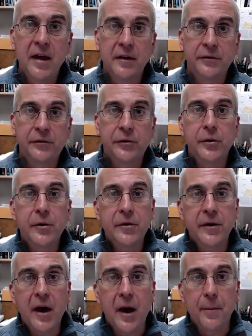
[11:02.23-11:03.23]
is
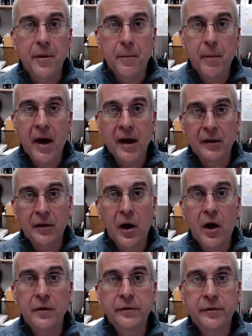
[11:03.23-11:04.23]
turned up by a
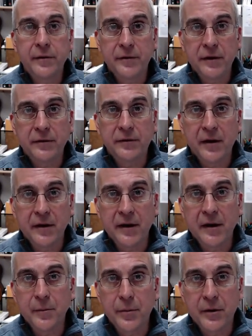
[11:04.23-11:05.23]
loss of
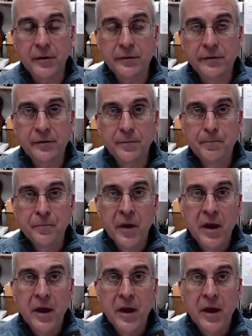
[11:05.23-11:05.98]
descending inputs.